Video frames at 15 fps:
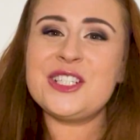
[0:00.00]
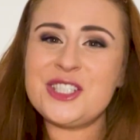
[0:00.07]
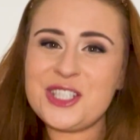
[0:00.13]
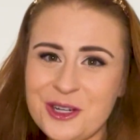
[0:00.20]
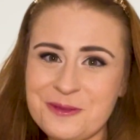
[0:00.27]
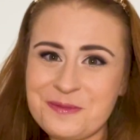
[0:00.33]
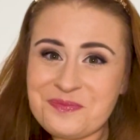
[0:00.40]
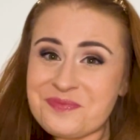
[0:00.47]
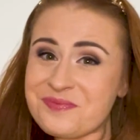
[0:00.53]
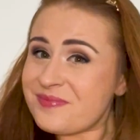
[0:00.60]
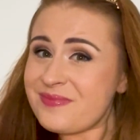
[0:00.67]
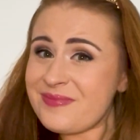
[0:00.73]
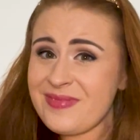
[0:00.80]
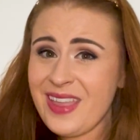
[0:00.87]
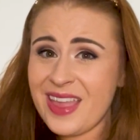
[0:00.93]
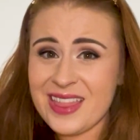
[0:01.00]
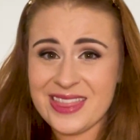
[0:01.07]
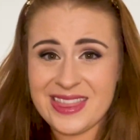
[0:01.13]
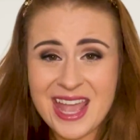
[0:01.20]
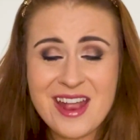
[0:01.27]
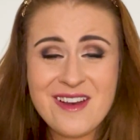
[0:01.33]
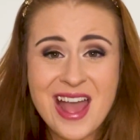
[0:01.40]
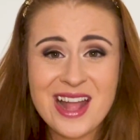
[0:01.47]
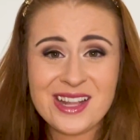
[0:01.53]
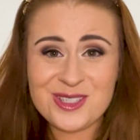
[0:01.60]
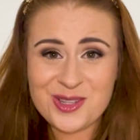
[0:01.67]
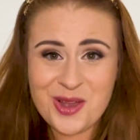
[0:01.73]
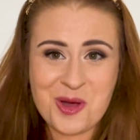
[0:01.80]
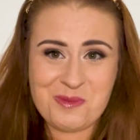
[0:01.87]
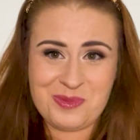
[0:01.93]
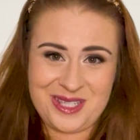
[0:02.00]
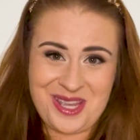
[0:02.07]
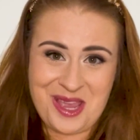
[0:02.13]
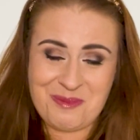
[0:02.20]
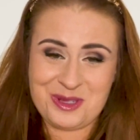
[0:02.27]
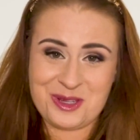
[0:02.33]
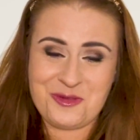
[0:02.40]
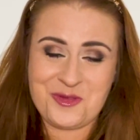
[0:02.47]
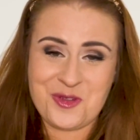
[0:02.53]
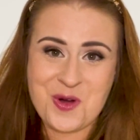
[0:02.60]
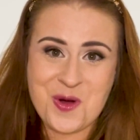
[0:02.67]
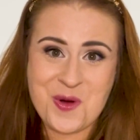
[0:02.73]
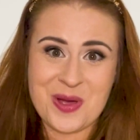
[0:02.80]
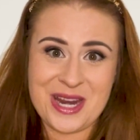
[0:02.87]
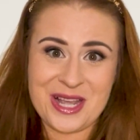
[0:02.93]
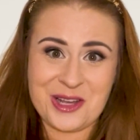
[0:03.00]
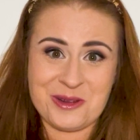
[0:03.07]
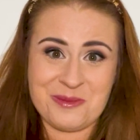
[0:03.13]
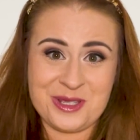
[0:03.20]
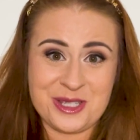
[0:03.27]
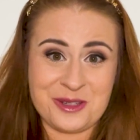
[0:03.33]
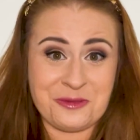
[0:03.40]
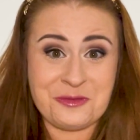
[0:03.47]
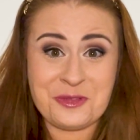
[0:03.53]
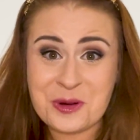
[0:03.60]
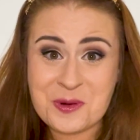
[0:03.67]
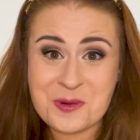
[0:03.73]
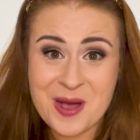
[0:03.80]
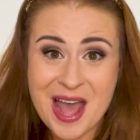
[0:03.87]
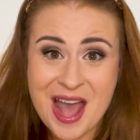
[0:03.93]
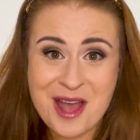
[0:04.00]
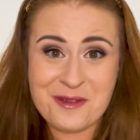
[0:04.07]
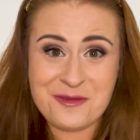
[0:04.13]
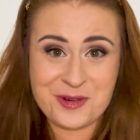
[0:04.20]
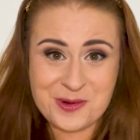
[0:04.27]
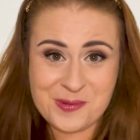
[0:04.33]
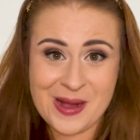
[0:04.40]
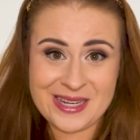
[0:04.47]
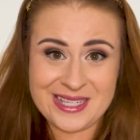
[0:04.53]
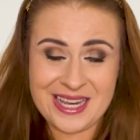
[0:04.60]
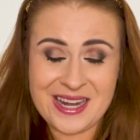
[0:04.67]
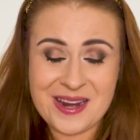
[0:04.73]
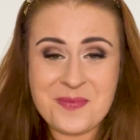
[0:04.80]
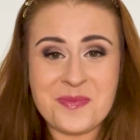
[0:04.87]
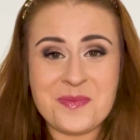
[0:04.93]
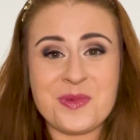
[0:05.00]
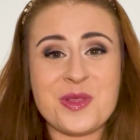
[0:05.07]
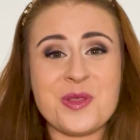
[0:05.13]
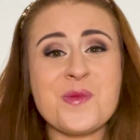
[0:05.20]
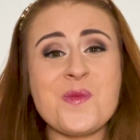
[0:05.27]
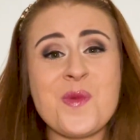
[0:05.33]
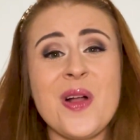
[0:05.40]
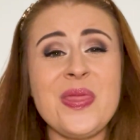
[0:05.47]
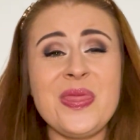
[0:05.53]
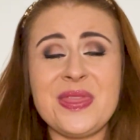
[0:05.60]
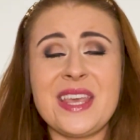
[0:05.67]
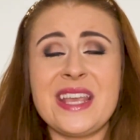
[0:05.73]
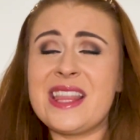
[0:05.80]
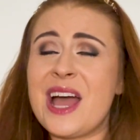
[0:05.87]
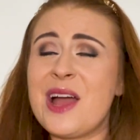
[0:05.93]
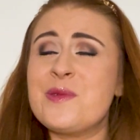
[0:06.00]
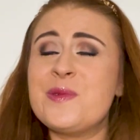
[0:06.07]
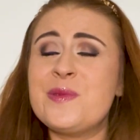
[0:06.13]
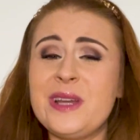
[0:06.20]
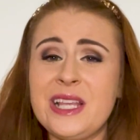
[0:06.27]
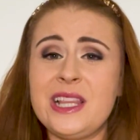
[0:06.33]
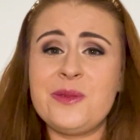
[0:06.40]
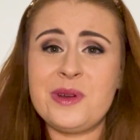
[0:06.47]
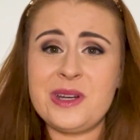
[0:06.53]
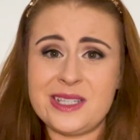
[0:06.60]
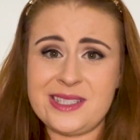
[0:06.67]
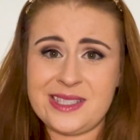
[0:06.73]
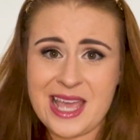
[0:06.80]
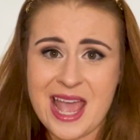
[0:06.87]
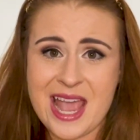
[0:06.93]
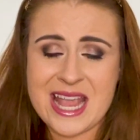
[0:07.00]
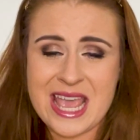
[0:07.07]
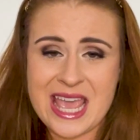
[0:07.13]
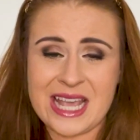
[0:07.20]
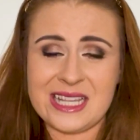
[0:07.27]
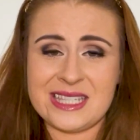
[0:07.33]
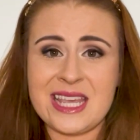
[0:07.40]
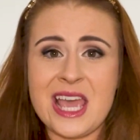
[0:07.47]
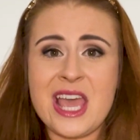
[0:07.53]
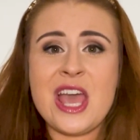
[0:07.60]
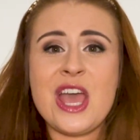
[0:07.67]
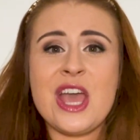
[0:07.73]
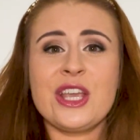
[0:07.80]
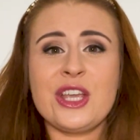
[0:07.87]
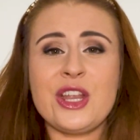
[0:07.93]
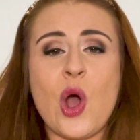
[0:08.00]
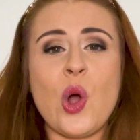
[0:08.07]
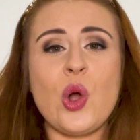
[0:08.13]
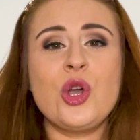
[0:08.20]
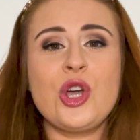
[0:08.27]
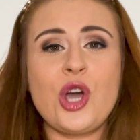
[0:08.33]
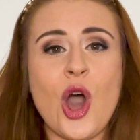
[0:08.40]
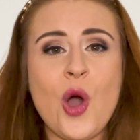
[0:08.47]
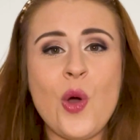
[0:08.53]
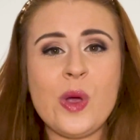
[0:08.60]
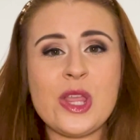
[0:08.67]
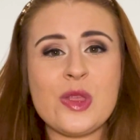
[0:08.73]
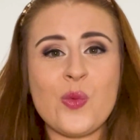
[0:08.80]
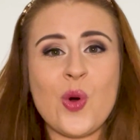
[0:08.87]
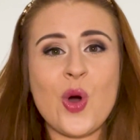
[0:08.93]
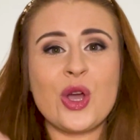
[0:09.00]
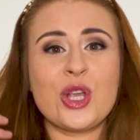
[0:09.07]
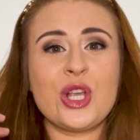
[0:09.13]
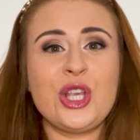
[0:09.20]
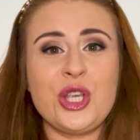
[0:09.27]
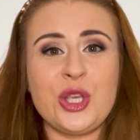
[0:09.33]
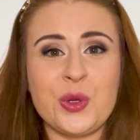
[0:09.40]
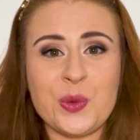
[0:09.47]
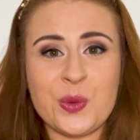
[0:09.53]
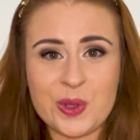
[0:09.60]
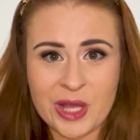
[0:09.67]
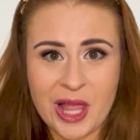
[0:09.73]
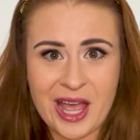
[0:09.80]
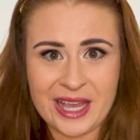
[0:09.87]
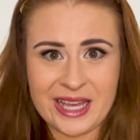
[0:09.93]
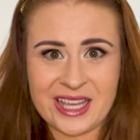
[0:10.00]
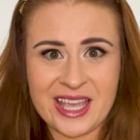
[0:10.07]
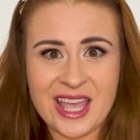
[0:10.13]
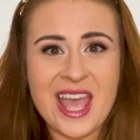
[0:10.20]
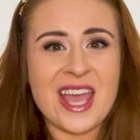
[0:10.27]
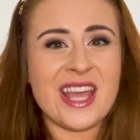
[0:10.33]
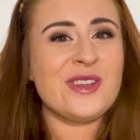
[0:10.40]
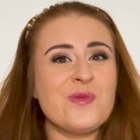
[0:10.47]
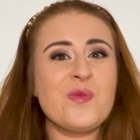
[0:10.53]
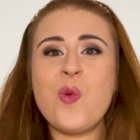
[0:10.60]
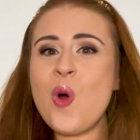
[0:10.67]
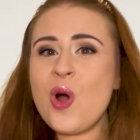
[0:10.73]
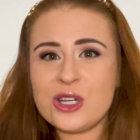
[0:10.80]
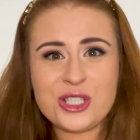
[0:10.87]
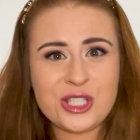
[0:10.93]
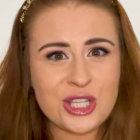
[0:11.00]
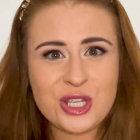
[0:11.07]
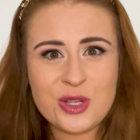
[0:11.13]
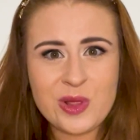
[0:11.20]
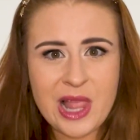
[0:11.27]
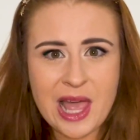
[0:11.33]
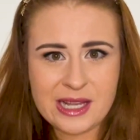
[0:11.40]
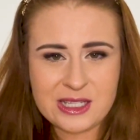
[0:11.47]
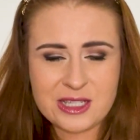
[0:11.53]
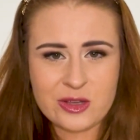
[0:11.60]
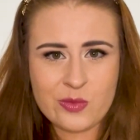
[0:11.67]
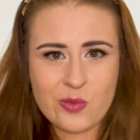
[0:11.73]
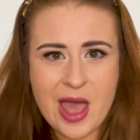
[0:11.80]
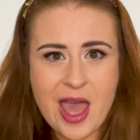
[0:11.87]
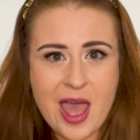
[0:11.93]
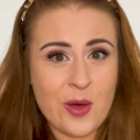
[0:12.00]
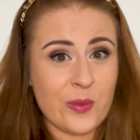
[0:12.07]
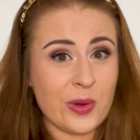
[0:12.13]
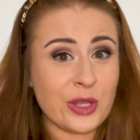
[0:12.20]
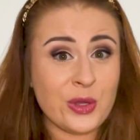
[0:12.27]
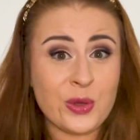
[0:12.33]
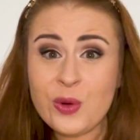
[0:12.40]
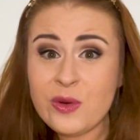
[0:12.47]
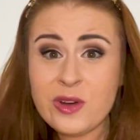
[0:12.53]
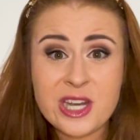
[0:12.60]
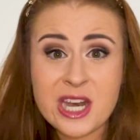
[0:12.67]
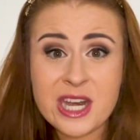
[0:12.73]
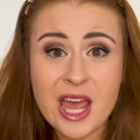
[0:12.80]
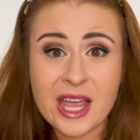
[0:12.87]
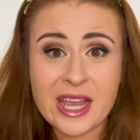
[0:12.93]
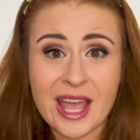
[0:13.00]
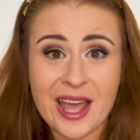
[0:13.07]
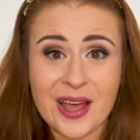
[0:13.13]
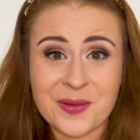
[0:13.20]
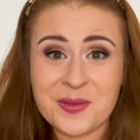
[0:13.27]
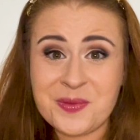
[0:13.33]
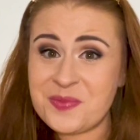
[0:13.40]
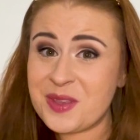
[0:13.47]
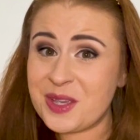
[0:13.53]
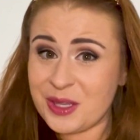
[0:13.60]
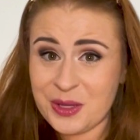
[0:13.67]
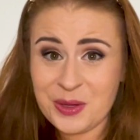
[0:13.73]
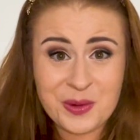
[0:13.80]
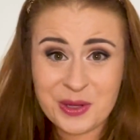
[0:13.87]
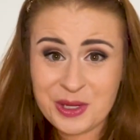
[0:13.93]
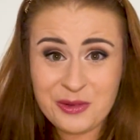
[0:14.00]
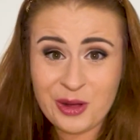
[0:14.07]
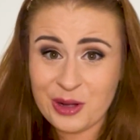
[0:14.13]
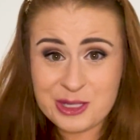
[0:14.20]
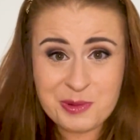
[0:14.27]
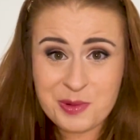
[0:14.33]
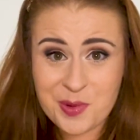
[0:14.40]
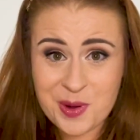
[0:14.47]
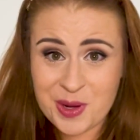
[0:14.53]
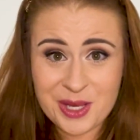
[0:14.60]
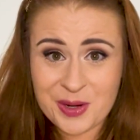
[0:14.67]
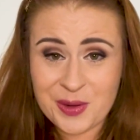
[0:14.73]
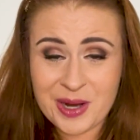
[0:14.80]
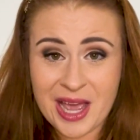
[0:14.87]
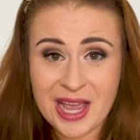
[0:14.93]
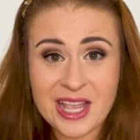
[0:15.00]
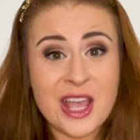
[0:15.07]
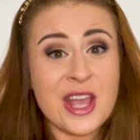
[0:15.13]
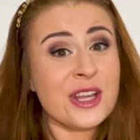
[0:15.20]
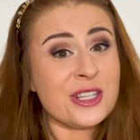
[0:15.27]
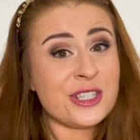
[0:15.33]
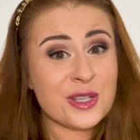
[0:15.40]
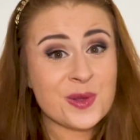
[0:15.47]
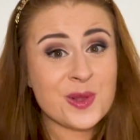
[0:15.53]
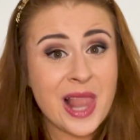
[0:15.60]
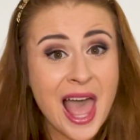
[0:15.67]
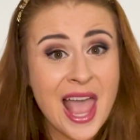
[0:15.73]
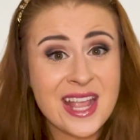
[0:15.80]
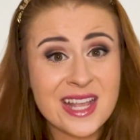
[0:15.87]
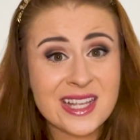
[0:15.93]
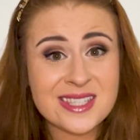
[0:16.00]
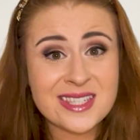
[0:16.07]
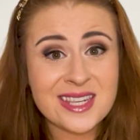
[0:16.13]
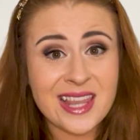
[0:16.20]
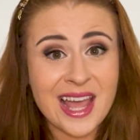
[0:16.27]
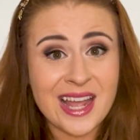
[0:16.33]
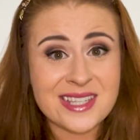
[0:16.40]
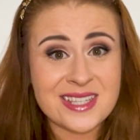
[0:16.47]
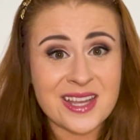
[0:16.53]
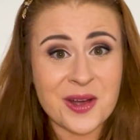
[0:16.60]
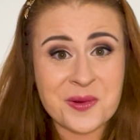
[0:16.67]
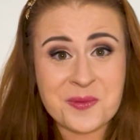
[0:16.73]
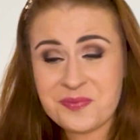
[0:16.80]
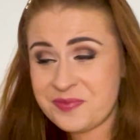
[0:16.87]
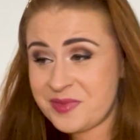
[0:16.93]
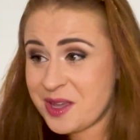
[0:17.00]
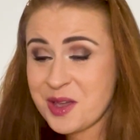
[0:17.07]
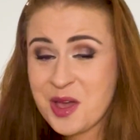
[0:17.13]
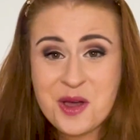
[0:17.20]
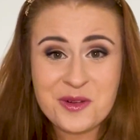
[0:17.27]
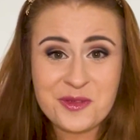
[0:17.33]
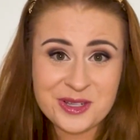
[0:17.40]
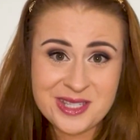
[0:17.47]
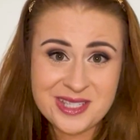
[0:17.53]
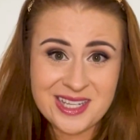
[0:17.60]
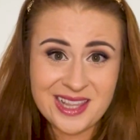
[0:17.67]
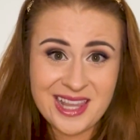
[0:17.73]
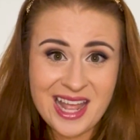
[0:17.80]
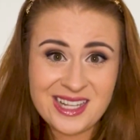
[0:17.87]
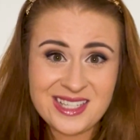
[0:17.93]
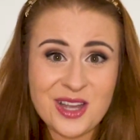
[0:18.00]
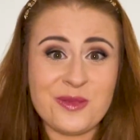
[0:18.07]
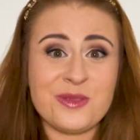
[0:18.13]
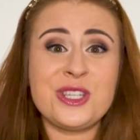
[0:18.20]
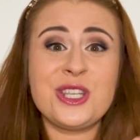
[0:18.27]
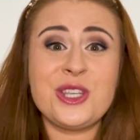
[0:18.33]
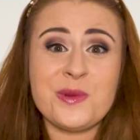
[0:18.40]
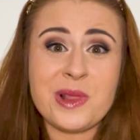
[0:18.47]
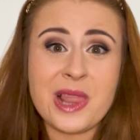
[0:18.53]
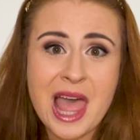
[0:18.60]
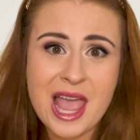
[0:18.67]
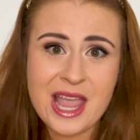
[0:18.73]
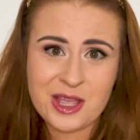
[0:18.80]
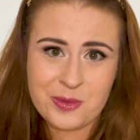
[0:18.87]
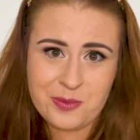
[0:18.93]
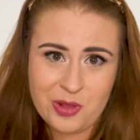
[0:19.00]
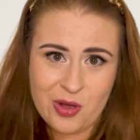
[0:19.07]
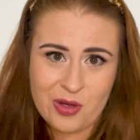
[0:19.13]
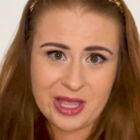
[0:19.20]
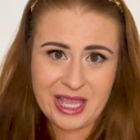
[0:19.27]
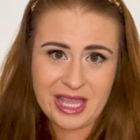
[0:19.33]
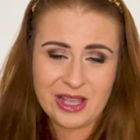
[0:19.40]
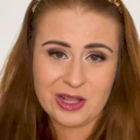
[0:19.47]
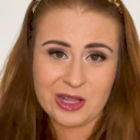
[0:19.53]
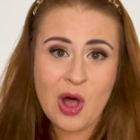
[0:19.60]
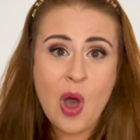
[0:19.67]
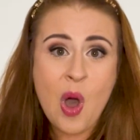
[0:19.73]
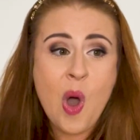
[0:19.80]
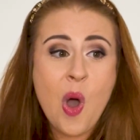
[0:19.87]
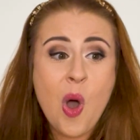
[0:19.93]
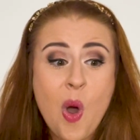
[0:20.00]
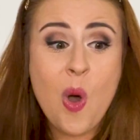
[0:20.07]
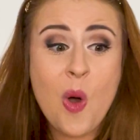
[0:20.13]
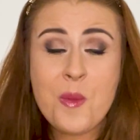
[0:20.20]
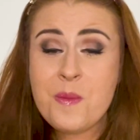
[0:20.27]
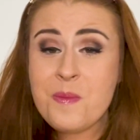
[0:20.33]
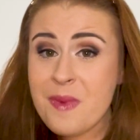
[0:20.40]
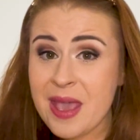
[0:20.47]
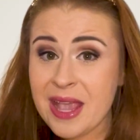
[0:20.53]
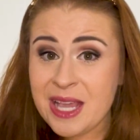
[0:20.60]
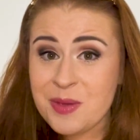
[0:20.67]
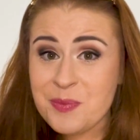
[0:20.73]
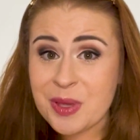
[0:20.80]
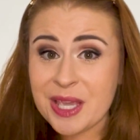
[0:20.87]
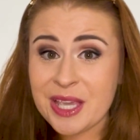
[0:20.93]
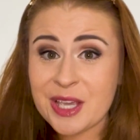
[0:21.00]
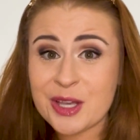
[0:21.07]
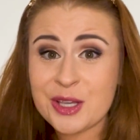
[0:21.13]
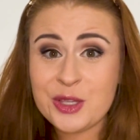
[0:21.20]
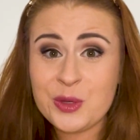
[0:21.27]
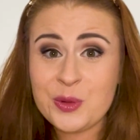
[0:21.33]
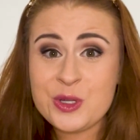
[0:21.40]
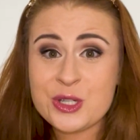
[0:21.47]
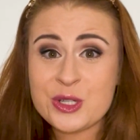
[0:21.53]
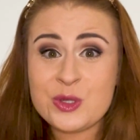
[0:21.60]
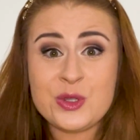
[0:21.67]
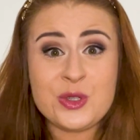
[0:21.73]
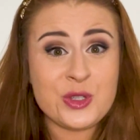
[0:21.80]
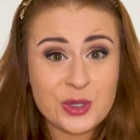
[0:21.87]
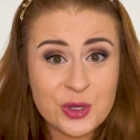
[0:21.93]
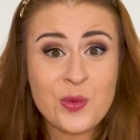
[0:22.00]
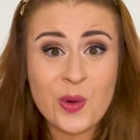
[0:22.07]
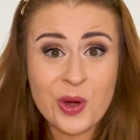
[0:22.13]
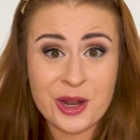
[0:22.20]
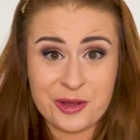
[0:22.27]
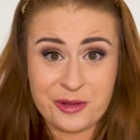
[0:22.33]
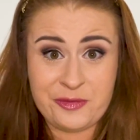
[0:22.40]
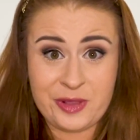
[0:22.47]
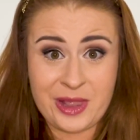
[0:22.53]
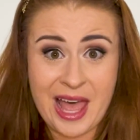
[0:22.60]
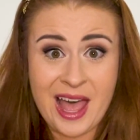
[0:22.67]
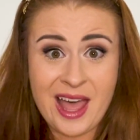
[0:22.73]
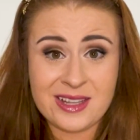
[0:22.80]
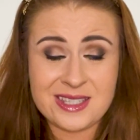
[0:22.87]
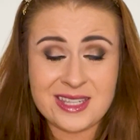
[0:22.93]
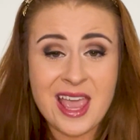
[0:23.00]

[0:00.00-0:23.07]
So there are top tips for when it comes to footwear for a wedding. But the one thing that I really want to say is, you know, go with what you like. What do you like to wear when you're in a night out and you know you've got to be walking all night? Do you like a stiletto? Then go for a stiletto. Do you like a block heel? Or maybe you just do want a flat,